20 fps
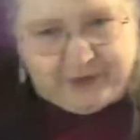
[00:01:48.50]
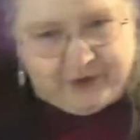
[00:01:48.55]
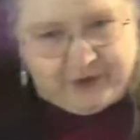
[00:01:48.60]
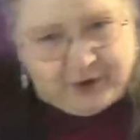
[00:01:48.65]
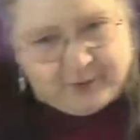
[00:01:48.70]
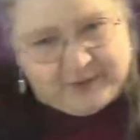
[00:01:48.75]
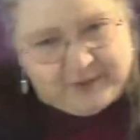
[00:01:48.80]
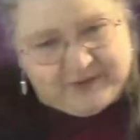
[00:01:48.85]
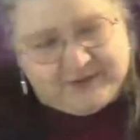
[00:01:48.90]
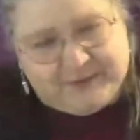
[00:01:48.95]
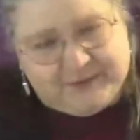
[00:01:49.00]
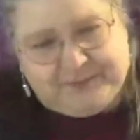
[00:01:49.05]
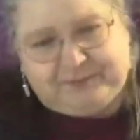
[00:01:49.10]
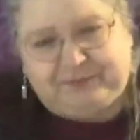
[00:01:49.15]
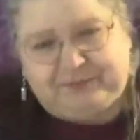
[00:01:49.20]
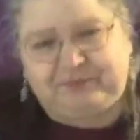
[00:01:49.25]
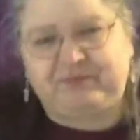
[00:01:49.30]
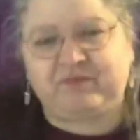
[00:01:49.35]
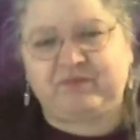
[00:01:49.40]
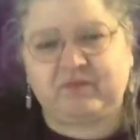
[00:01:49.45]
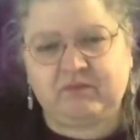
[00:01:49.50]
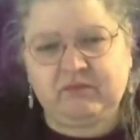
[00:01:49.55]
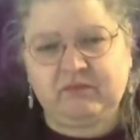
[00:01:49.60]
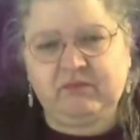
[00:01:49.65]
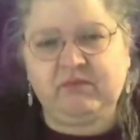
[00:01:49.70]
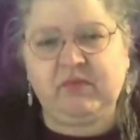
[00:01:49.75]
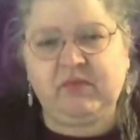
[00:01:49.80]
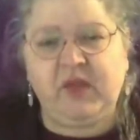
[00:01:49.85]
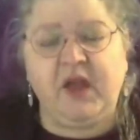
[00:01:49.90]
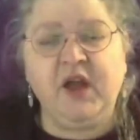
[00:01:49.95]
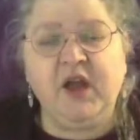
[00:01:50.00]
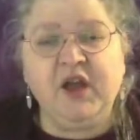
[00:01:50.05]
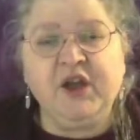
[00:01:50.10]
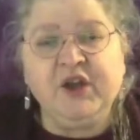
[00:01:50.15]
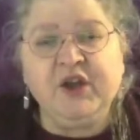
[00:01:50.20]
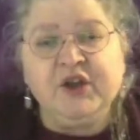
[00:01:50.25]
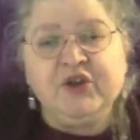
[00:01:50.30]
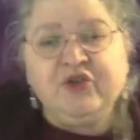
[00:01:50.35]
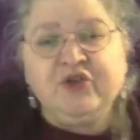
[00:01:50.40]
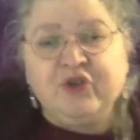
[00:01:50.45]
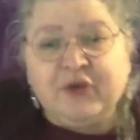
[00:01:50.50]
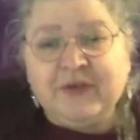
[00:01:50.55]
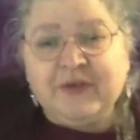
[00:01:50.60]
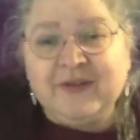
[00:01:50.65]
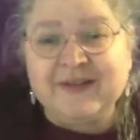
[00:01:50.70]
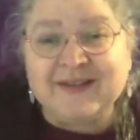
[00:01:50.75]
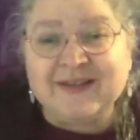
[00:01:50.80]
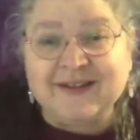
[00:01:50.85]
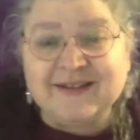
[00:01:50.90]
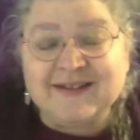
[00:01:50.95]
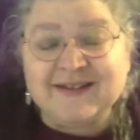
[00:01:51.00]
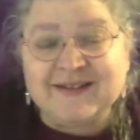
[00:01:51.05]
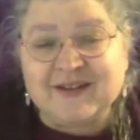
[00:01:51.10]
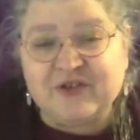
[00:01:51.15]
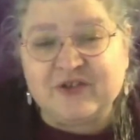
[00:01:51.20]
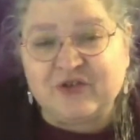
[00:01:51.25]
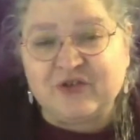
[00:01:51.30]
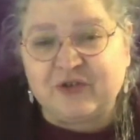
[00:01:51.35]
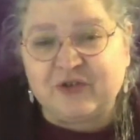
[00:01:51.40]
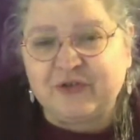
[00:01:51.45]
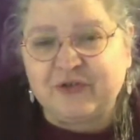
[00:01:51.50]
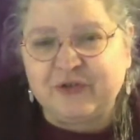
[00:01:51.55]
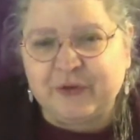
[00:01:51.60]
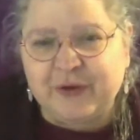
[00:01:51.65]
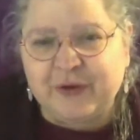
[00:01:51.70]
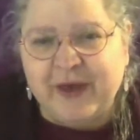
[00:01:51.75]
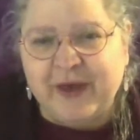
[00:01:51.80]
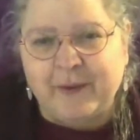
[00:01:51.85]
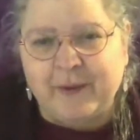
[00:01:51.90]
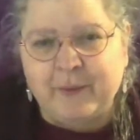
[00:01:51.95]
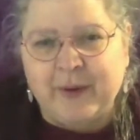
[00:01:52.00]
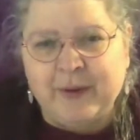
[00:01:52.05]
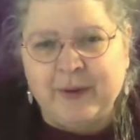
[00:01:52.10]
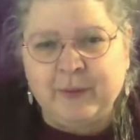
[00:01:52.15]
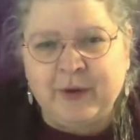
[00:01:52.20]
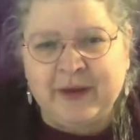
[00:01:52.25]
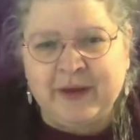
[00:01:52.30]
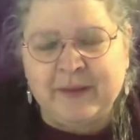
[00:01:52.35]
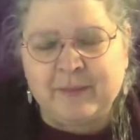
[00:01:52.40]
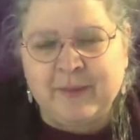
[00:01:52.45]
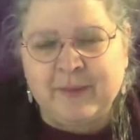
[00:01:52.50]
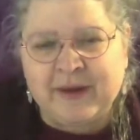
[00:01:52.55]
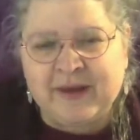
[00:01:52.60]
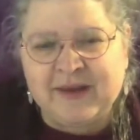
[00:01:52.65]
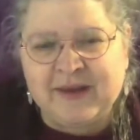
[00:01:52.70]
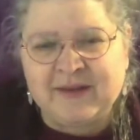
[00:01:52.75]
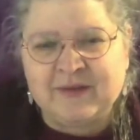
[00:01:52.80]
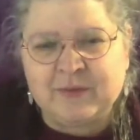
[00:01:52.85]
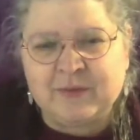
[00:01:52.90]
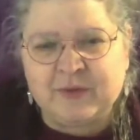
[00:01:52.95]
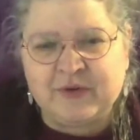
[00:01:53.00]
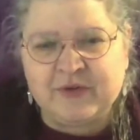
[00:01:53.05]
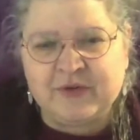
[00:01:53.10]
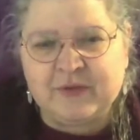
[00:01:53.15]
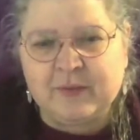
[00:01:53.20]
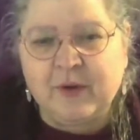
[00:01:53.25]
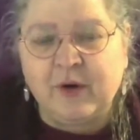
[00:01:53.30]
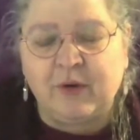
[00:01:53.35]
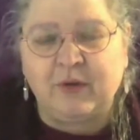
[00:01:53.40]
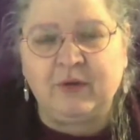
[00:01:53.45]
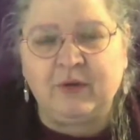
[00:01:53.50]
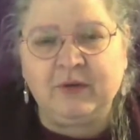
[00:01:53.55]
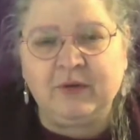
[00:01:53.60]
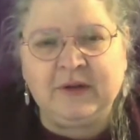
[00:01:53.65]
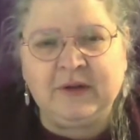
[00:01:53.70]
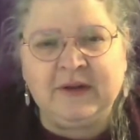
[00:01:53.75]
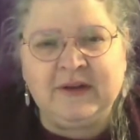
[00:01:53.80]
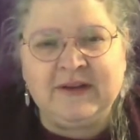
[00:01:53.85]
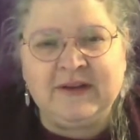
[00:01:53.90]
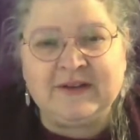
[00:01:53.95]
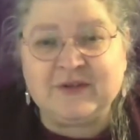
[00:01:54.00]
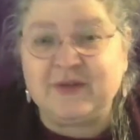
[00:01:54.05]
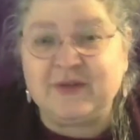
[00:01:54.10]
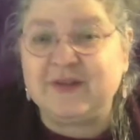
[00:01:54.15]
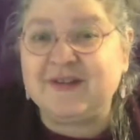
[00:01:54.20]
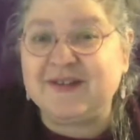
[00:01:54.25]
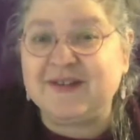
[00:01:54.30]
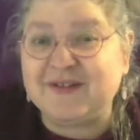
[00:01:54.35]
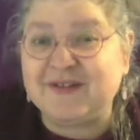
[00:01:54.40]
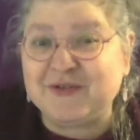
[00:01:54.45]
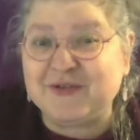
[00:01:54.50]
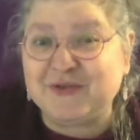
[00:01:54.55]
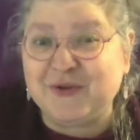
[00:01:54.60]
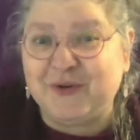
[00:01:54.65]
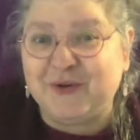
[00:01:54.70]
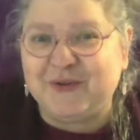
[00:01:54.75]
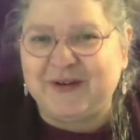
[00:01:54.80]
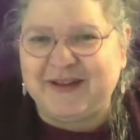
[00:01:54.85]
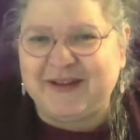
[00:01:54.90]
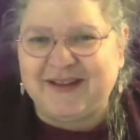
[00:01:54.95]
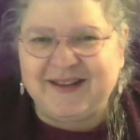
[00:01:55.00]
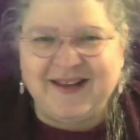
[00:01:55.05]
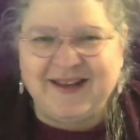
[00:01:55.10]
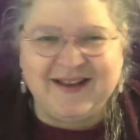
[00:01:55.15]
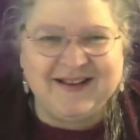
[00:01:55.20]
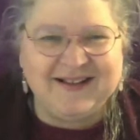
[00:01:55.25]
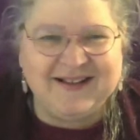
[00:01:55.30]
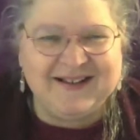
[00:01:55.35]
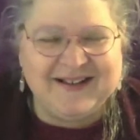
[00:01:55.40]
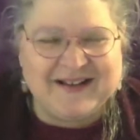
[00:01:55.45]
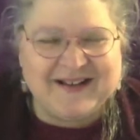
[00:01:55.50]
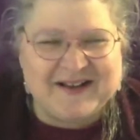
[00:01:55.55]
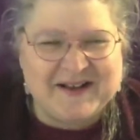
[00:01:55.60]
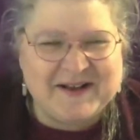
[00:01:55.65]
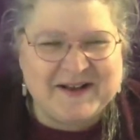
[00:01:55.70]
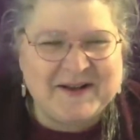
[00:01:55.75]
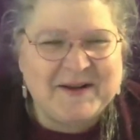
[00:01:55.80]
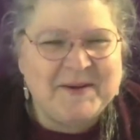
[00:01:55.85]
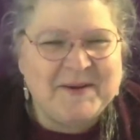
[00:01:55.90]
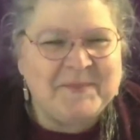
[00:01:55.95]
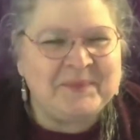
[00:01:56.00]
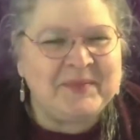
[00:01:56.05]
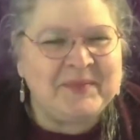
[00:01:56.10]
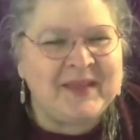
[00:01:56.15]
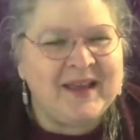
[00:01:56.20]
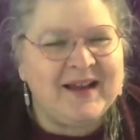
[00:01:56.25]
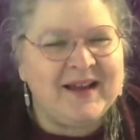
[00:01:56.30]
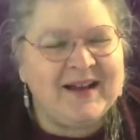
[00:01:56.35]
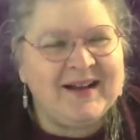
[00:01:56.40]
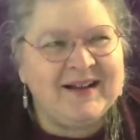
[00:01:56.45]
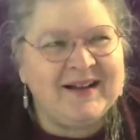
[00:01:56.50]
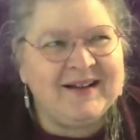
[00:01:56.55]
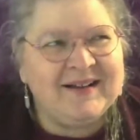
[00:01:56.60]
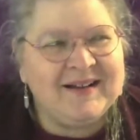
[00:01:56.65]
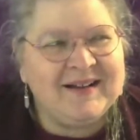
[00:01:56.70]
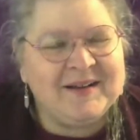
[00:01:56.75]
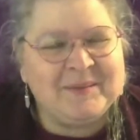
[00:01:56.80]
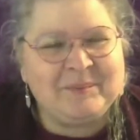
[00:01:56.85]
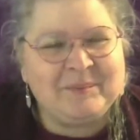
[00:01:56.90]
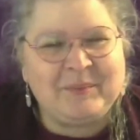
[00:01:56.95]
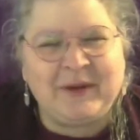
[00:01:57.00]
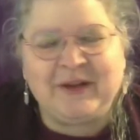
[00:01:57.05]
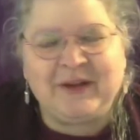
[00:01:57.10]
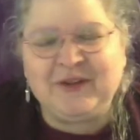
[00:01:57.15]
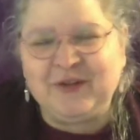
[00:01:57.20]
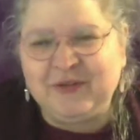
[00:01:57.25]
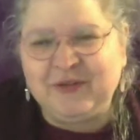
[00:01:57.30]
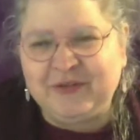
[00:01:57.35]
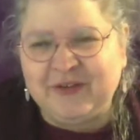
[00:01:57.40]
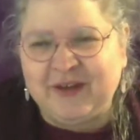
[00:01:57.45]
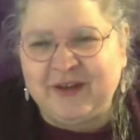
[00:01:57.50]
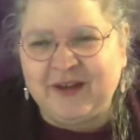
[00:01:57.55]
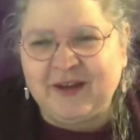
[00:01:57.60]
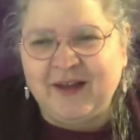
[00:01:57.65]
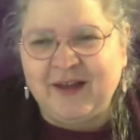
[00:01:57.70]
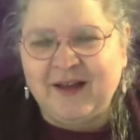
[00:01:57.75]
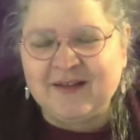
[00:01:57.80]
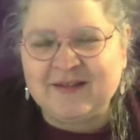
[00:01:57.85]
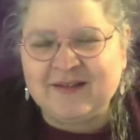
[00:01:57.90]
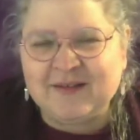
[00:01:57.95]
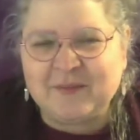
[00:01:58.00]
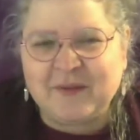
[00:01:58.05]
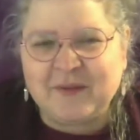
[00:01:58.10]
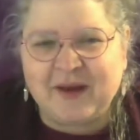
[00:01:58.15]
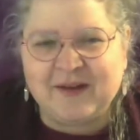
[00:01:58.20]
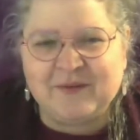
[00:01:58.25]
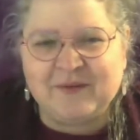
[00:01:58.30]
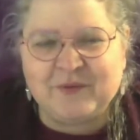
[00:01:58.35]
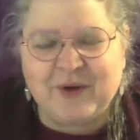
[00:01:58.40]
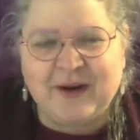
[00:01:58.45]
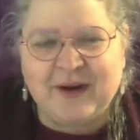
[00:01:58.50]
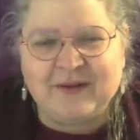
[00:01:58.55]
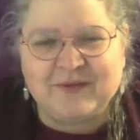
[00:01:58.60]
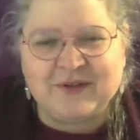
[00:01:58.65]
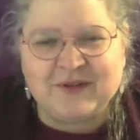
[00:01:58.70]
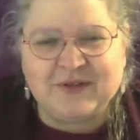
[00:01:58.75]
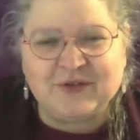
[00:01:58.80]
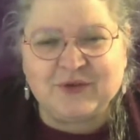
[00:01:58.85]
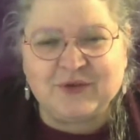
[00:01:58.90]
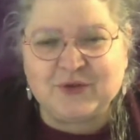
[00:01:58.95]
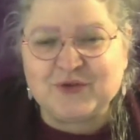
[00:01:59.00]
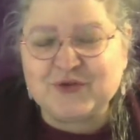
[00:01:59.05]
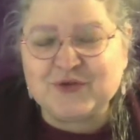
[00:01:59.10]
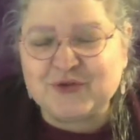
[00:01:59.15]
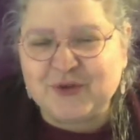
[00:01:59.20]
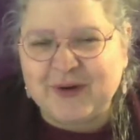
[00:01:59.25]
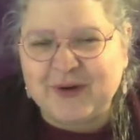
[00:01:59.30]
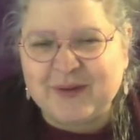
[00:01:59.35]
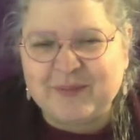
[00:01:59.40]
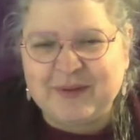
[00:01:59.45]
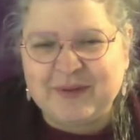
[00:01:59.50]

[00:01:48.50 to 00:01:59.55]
in the comments. Choices and decisions. So yeah, when my kids were small, so this is a story, but you'll see it has some kind of relevance or so, I